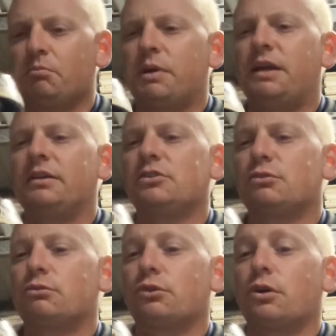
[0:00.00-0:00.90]
But it's
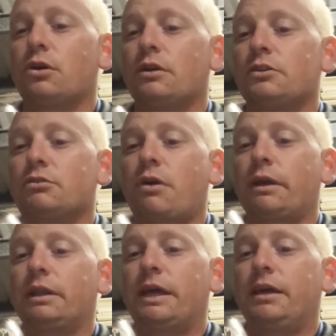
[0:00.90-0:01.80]

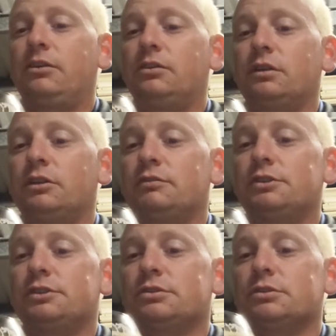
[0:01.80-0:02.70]
growing legs, that's for
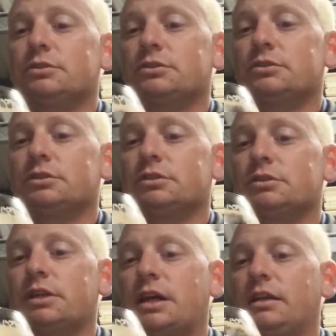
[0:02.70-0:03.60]
sure. It's
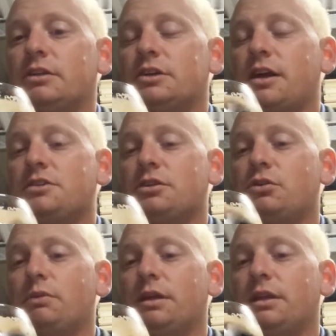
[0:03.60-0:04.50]
starting to change a
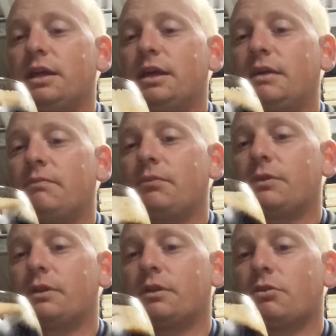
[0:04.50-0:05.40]
little bit there.
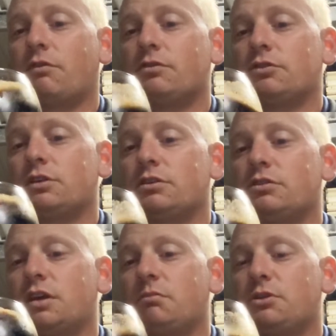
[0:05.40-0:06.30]
Obviously the
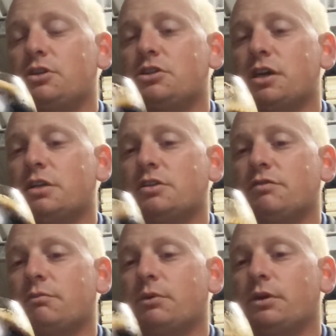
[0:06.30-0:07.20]
temperature changed
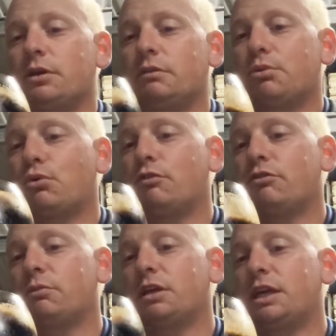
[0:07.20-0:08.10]
from being poured
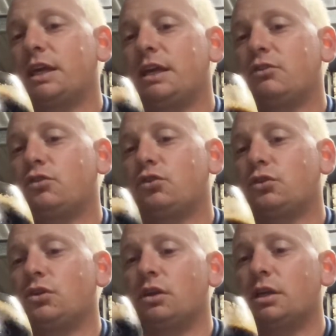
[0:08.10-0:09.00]
from the can
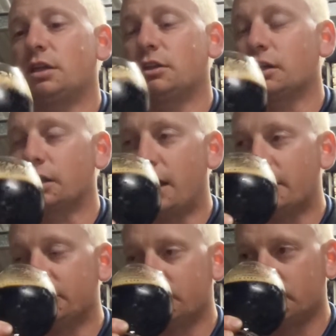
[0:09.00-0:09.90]
to the
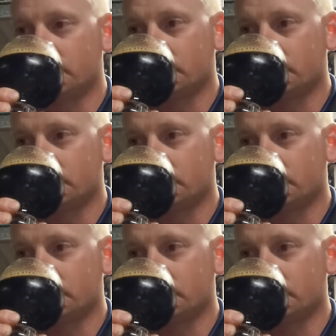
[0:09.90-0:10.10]
glass.